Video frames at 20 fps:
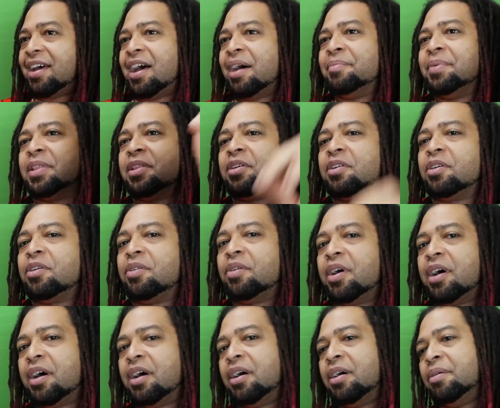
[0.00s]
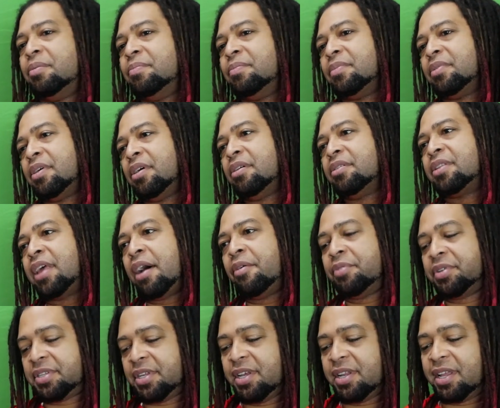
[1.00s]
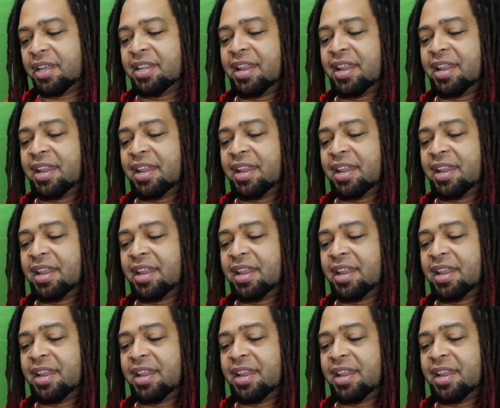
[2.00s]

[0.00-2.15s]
I'm a little, oh, that was it.